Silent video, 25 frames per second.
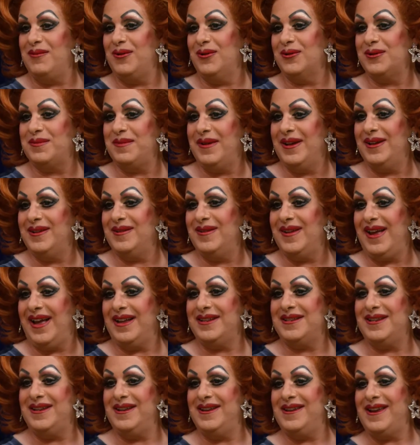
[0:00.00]
Wars, me and
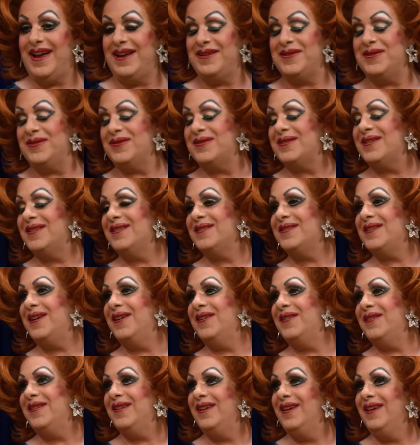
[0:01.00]
Anthony Daniels.
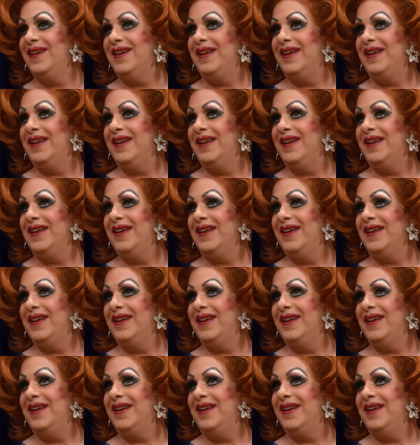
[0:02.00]
So,